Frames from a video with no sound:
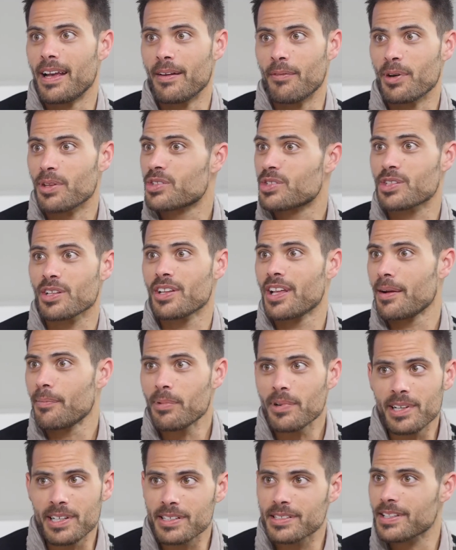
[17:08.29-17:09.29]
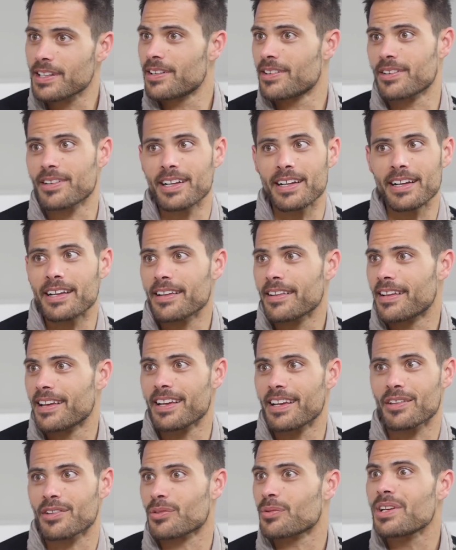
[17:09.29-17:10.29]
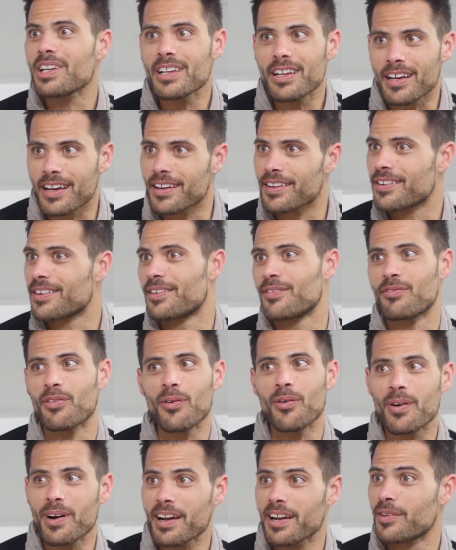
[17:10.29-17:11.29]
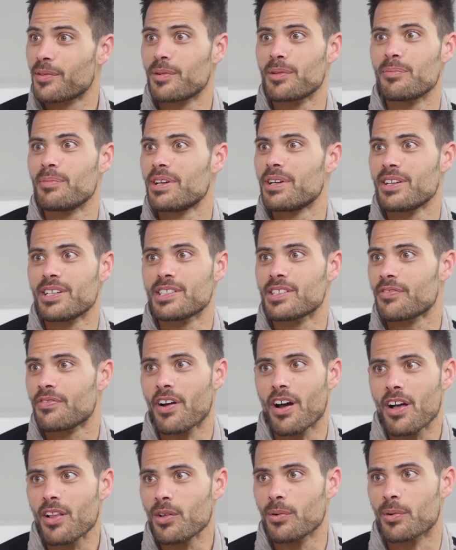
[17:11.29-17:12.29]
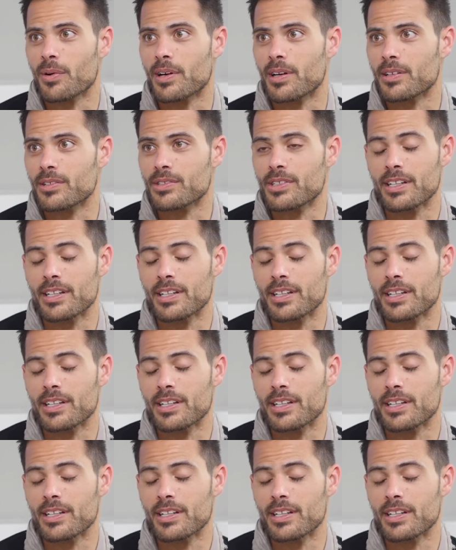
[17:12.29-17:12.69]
with celebrities that are getting like 300, 400 with millions of followers.